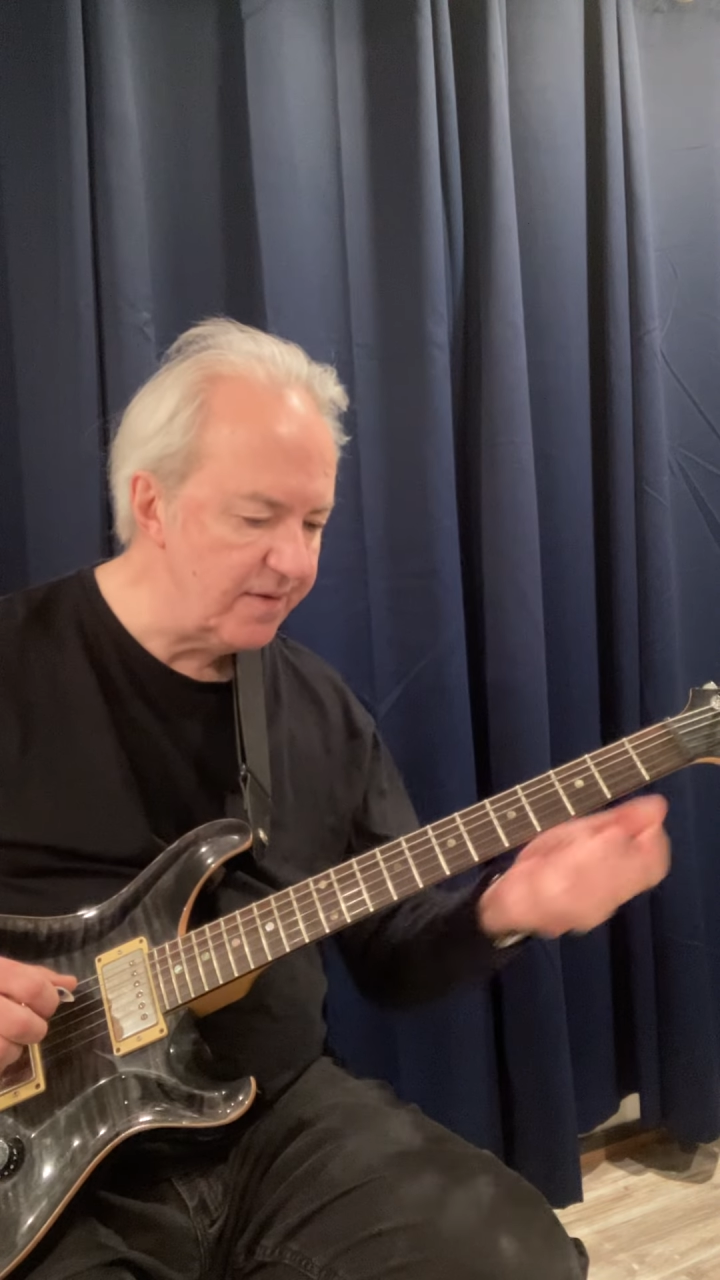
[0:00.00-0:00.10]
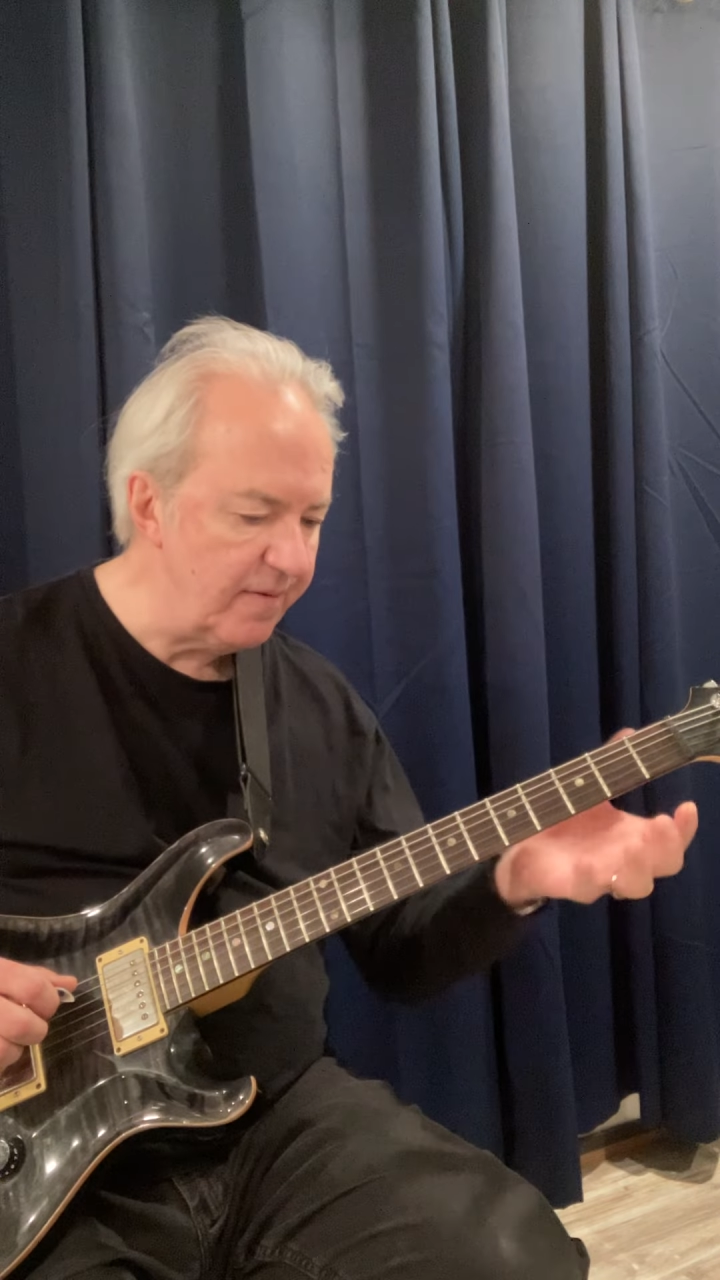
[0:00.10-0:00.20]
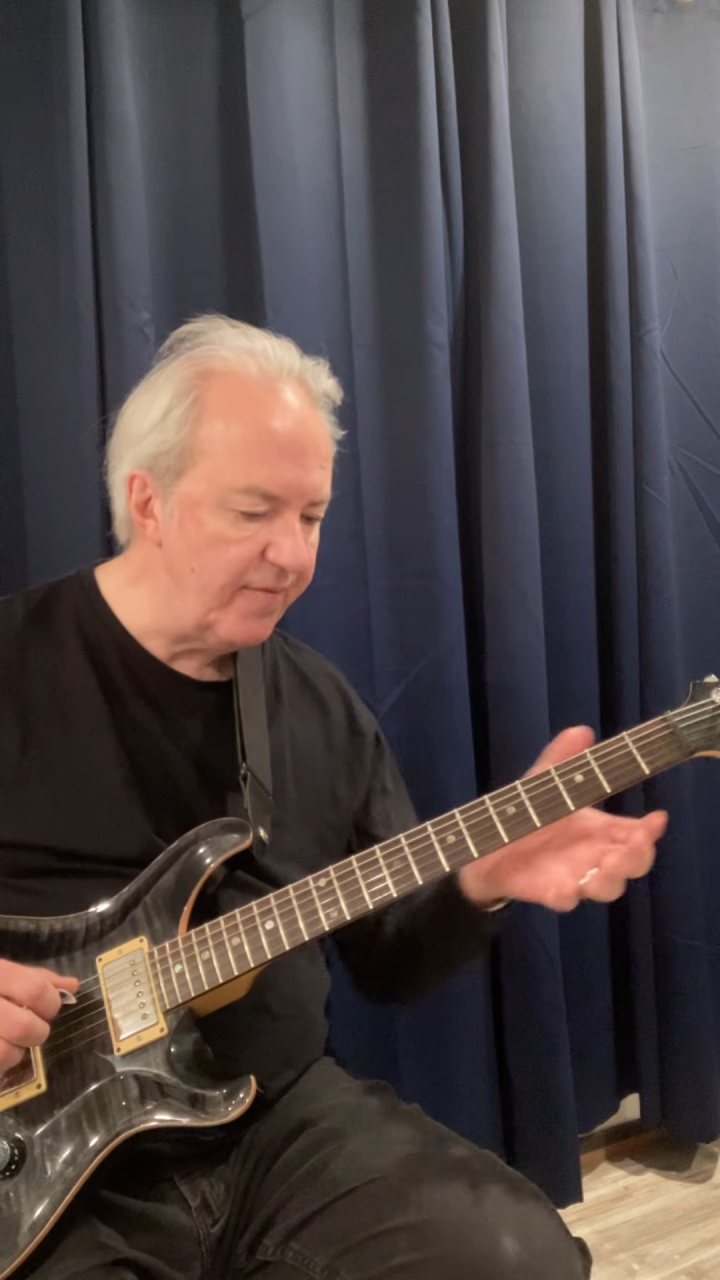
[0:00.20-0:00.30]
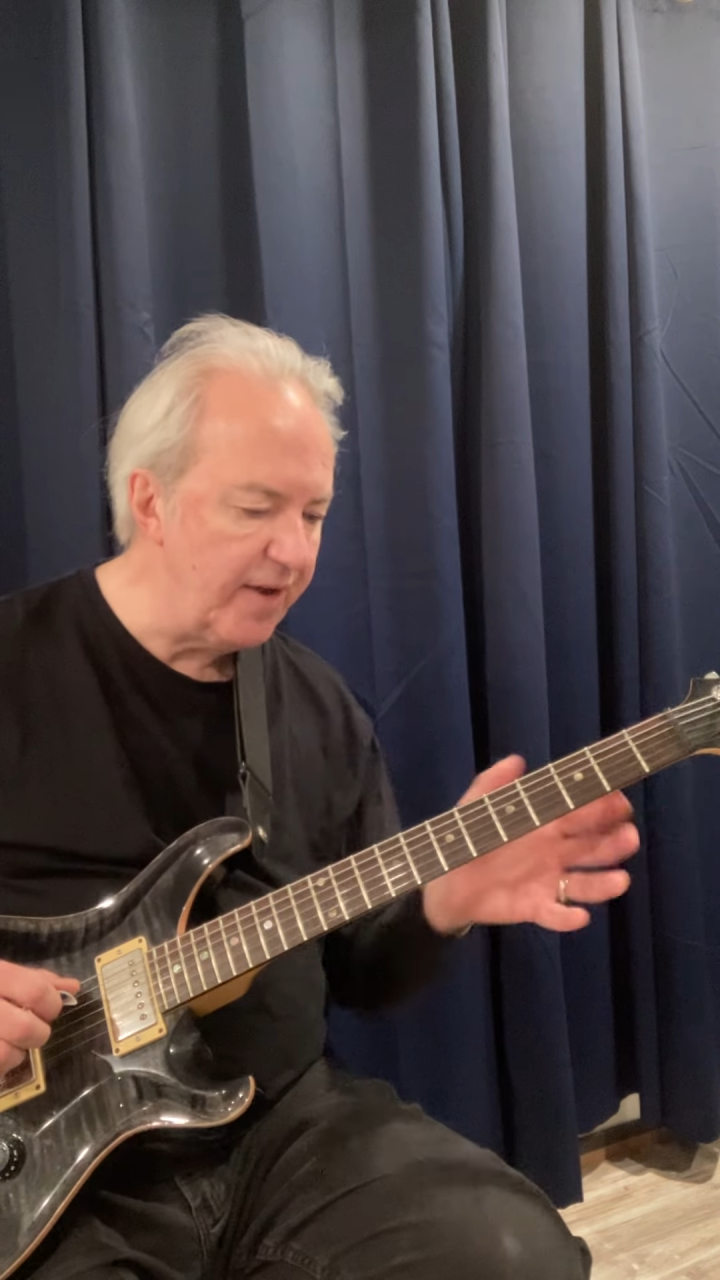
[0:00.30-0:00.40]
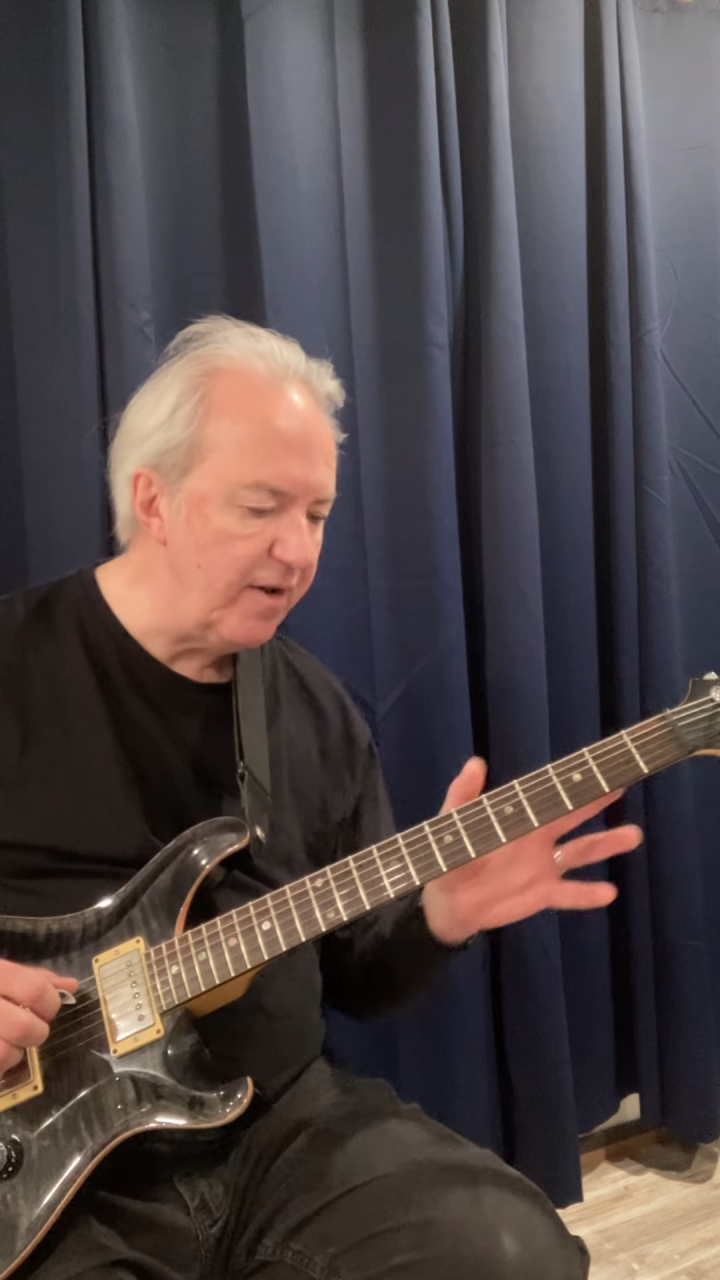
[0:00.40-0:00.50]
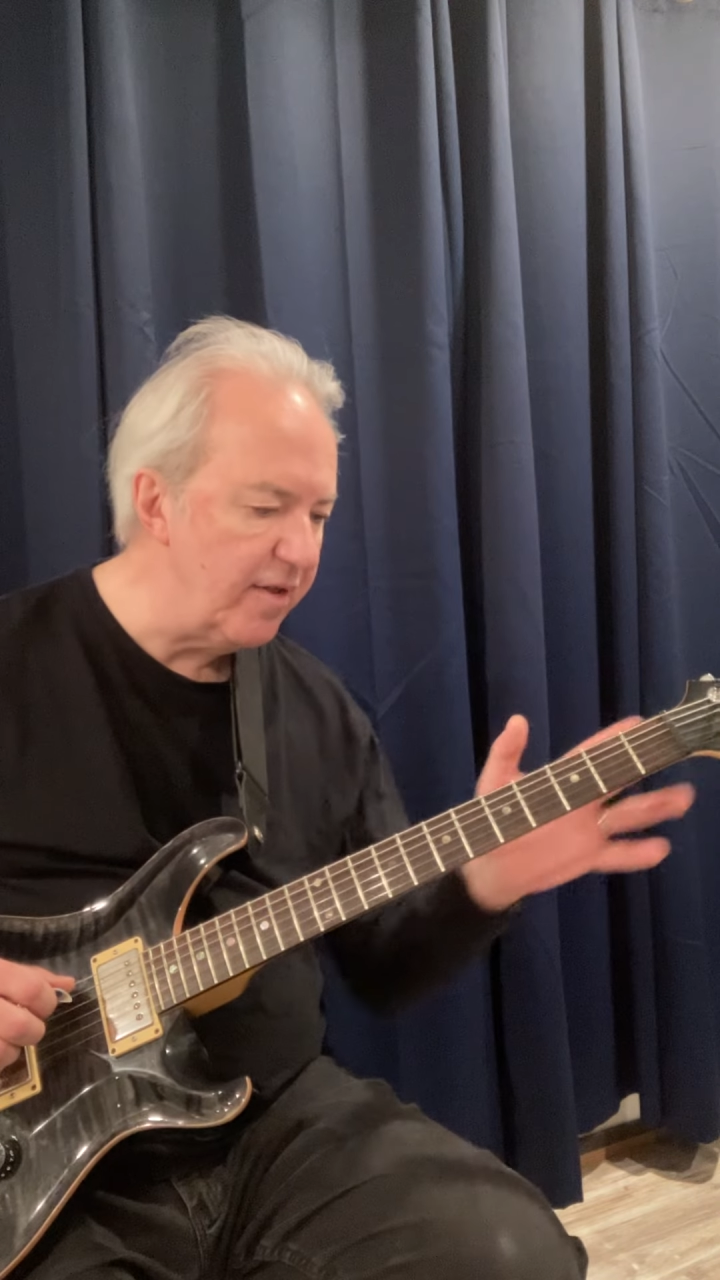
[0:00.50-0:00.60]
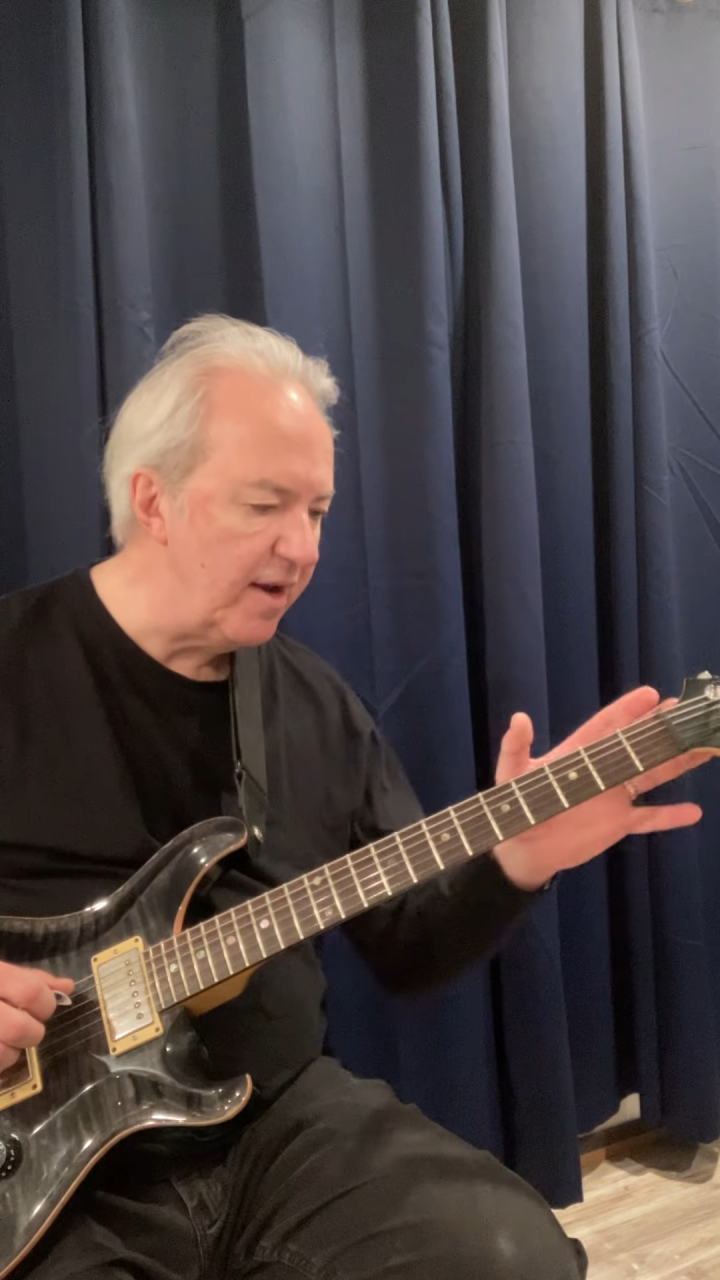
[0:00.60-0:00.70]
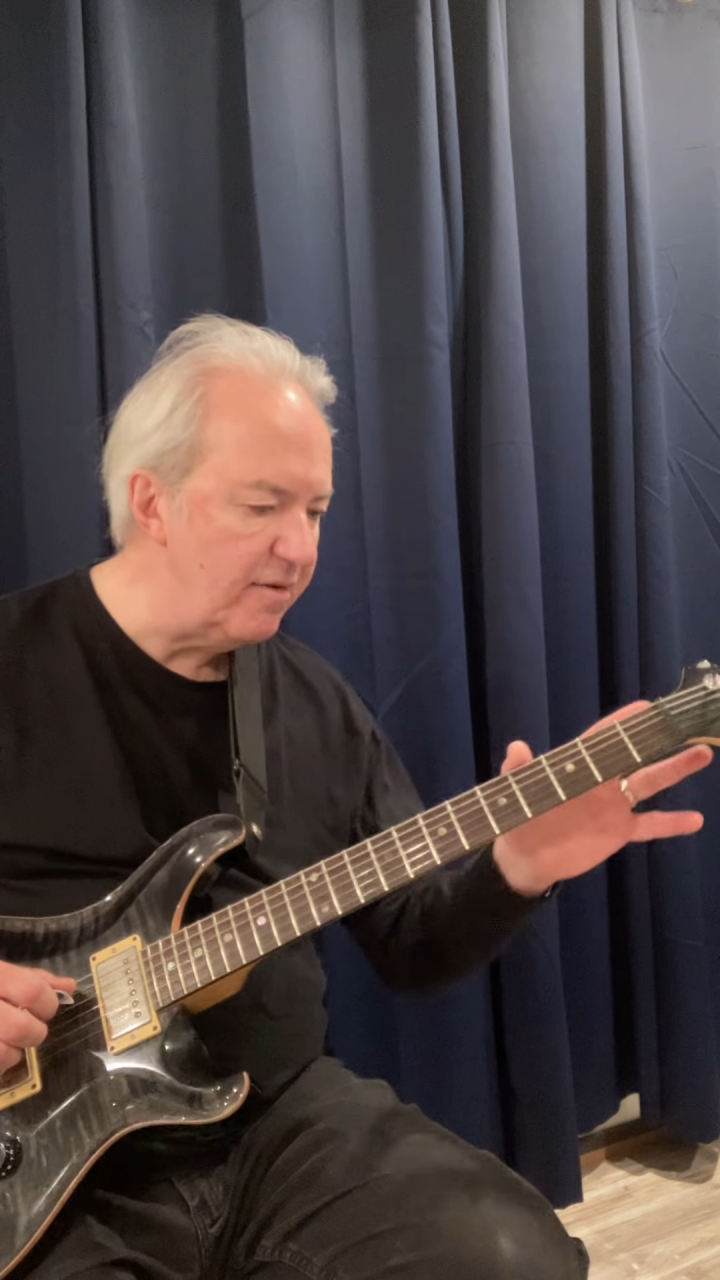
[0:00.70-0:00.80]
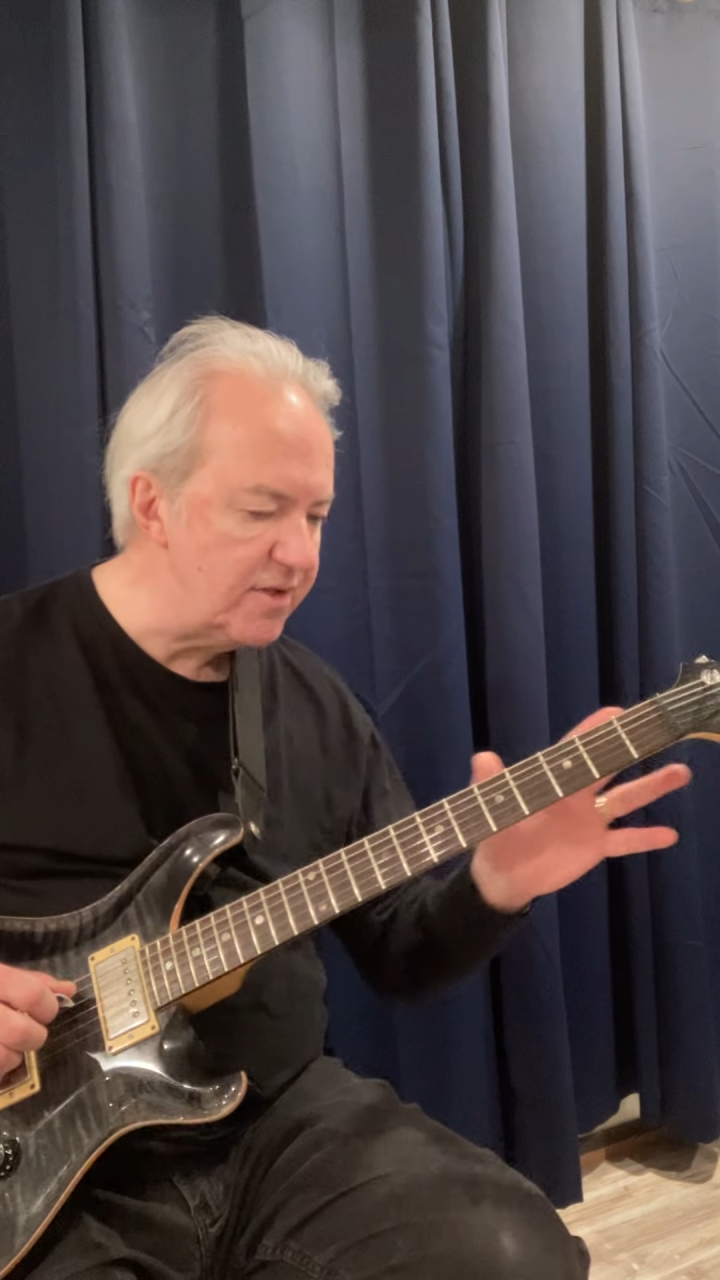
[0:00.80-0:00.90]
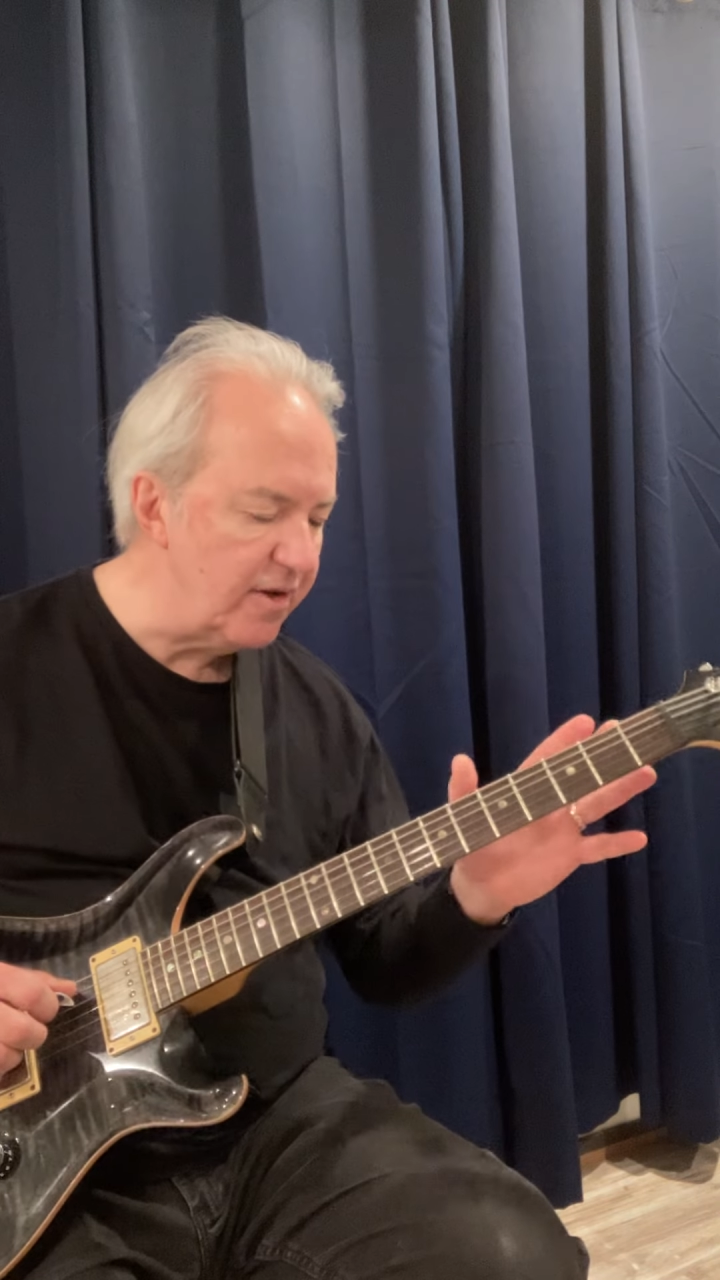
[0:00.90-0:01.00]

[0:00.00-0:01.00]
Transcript: Well, if you know the notes